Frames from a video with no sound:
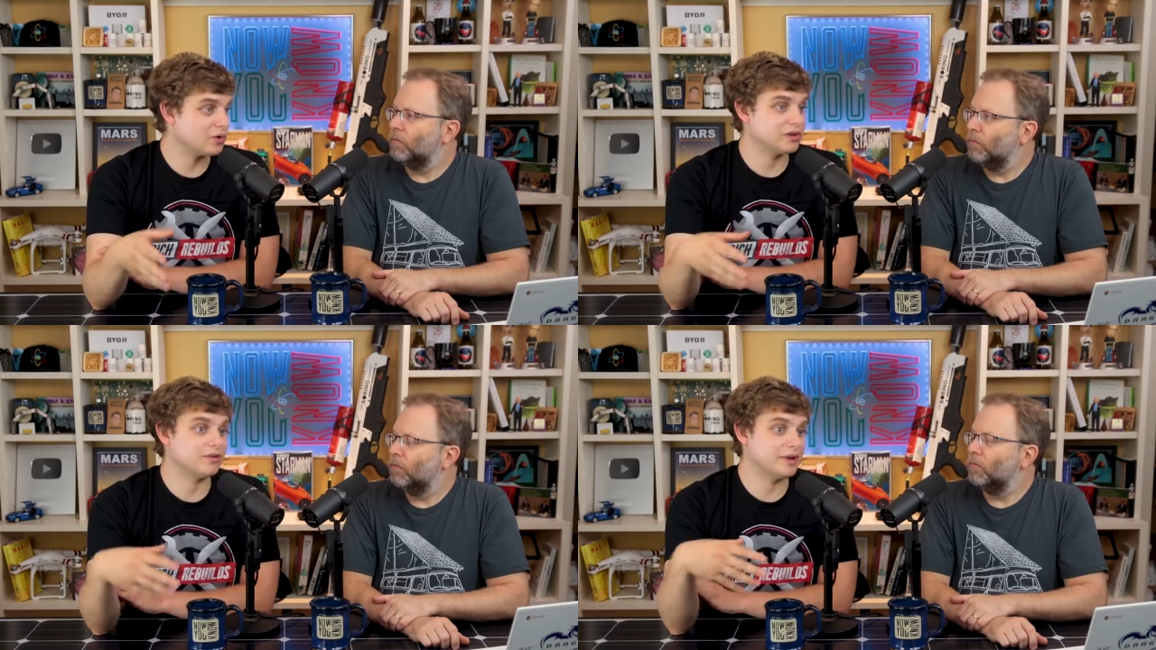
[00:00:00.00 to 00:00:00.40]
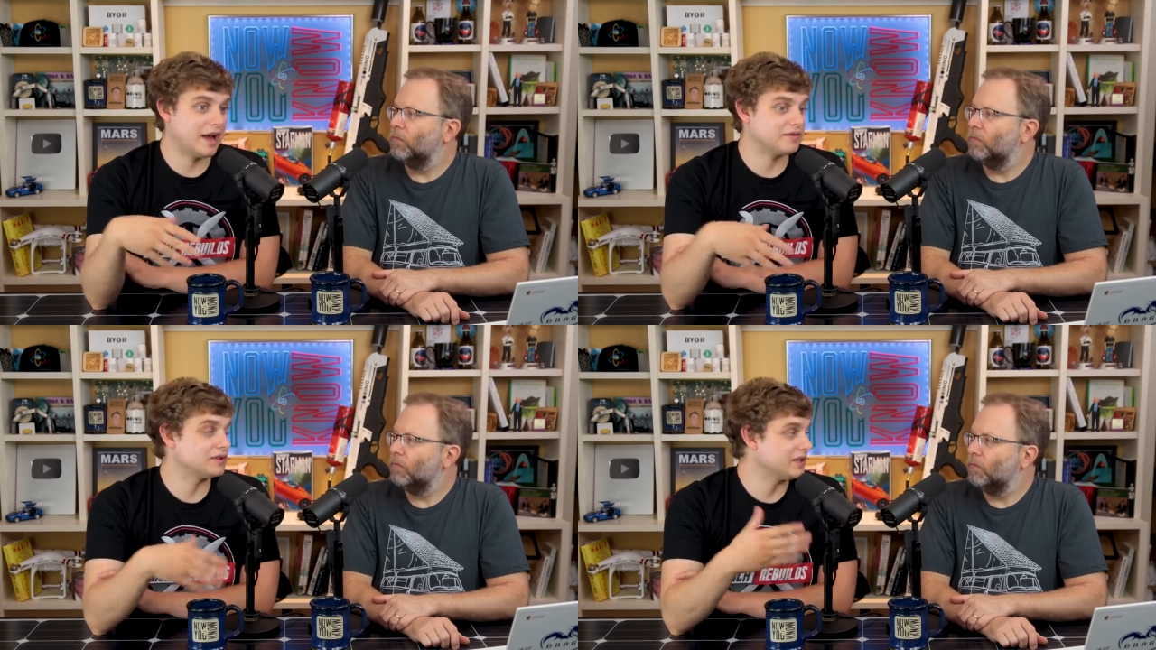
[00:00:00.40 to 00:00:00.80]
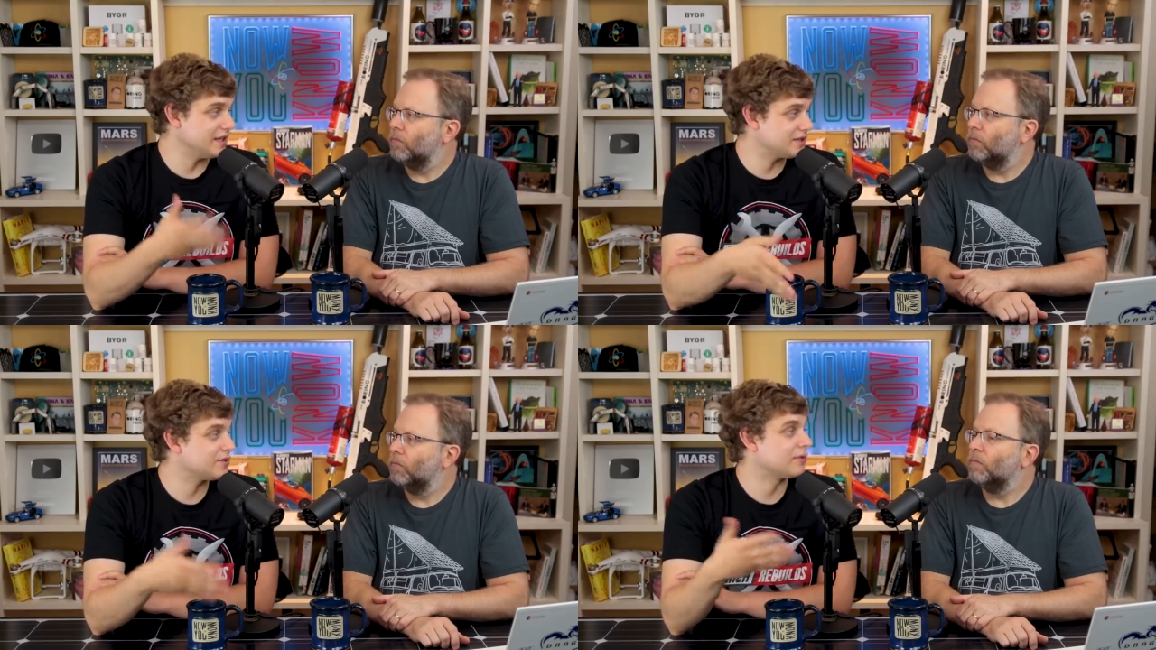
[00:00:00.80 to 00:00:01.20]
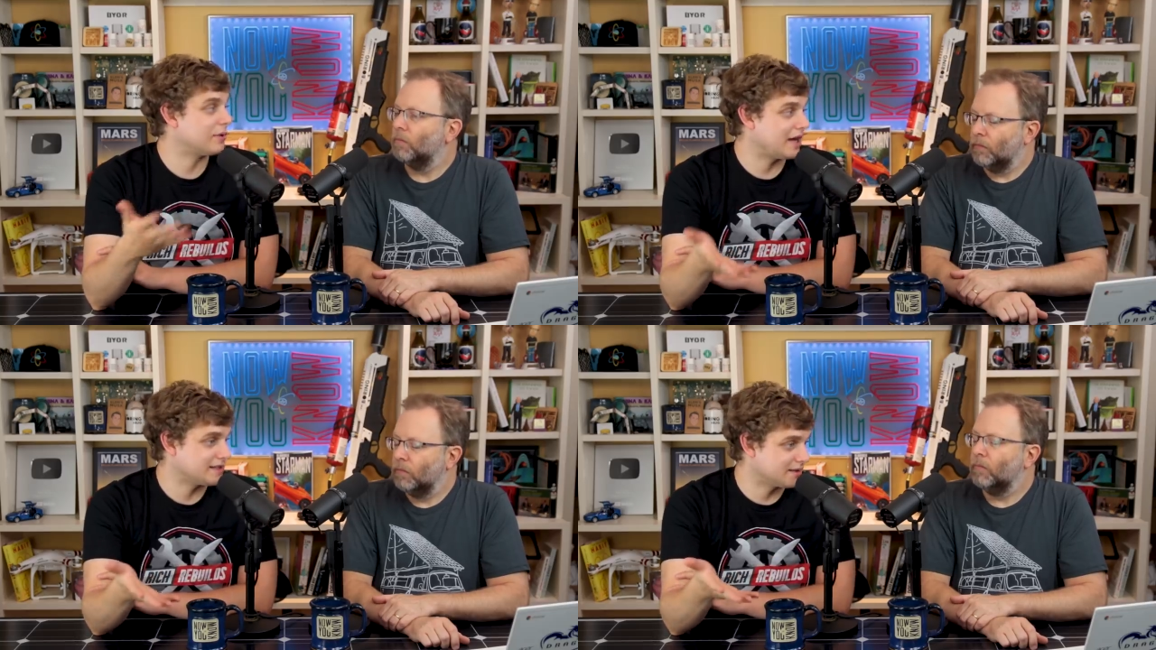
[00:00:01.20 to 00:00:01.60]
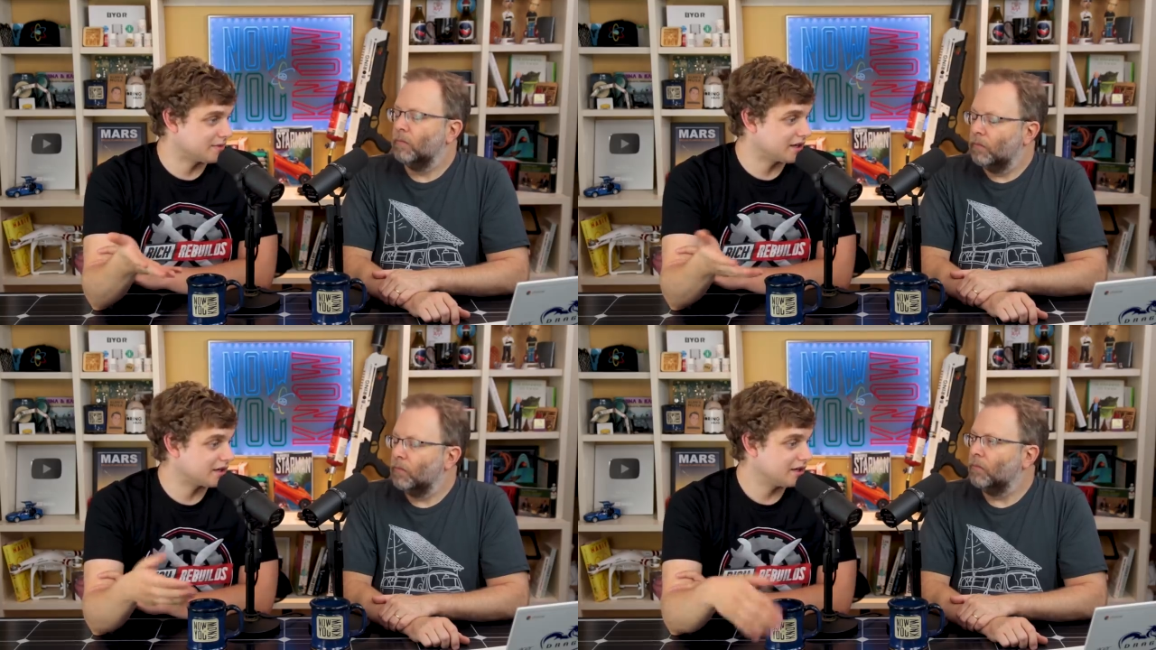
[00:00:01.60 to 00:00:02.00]
Speaker 1: or they would have to lease or buy
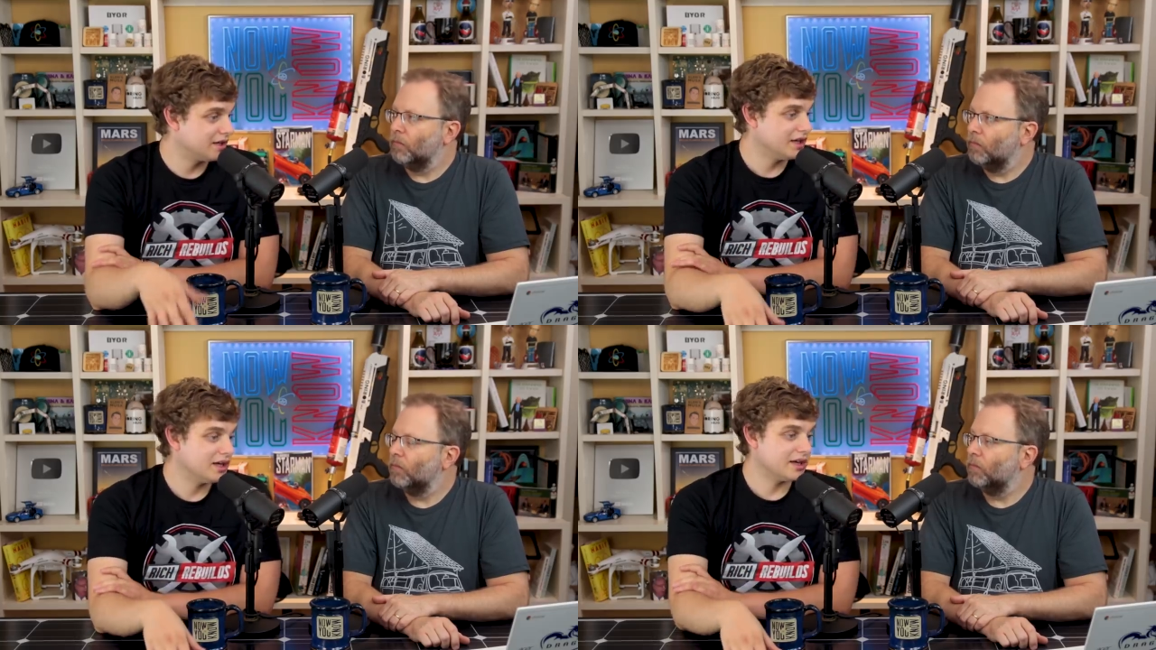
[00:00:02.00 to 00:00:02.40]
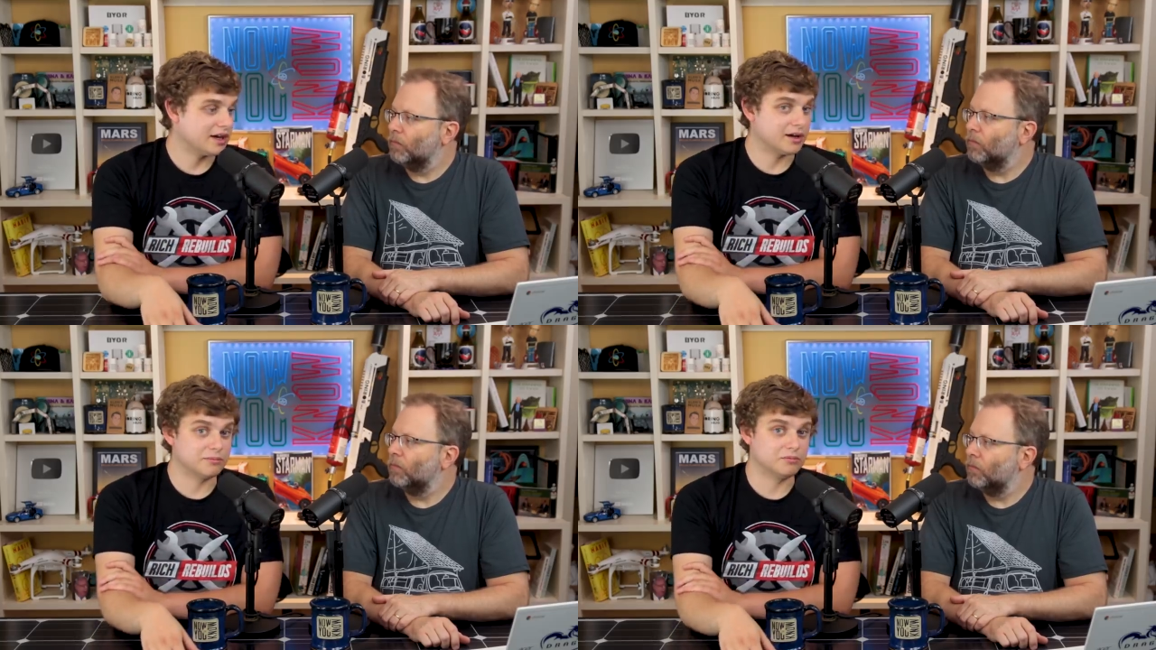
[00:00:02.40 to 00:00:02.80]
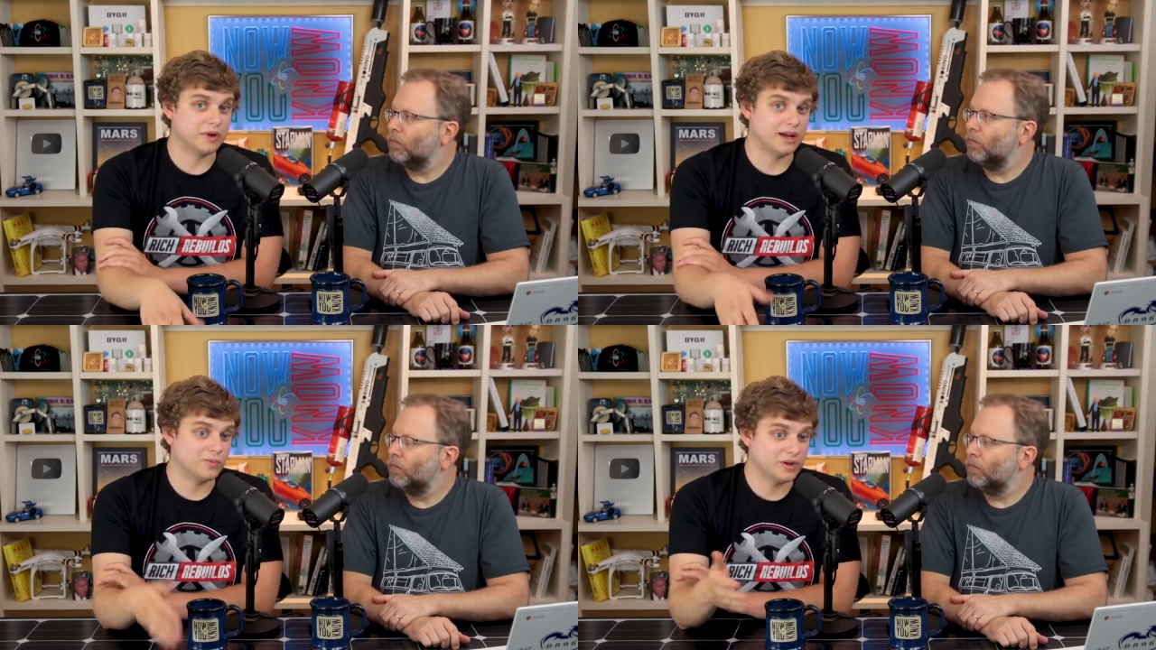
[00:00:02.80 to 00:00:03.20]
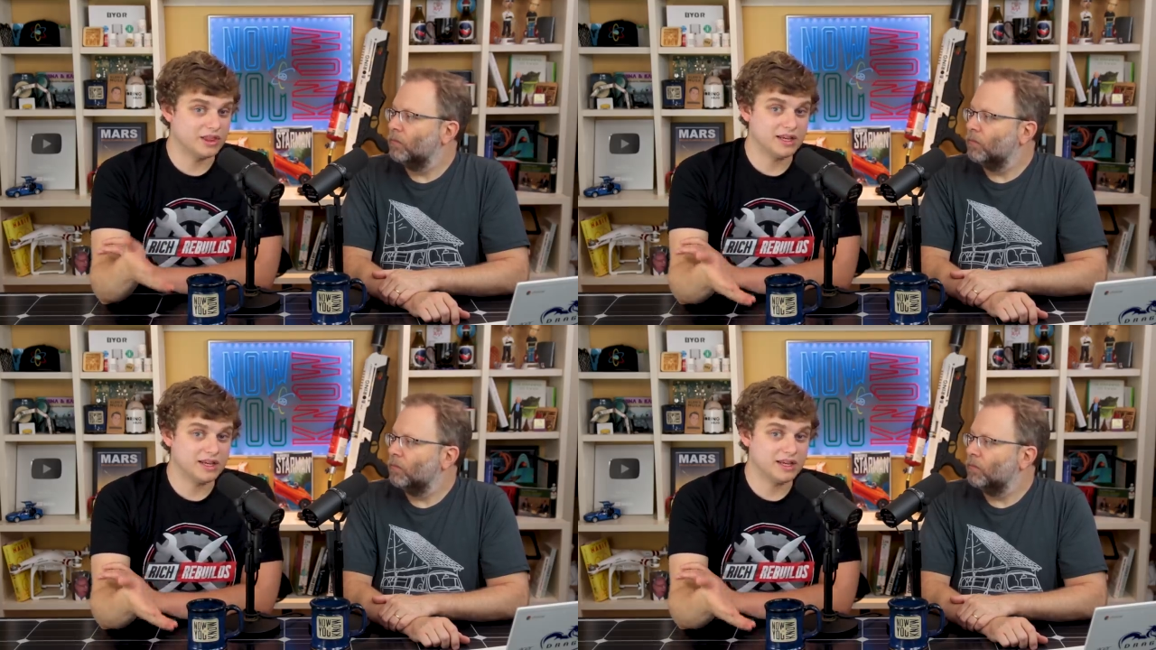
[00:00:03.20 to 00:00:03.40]
something. Mm-hmm. Um, and with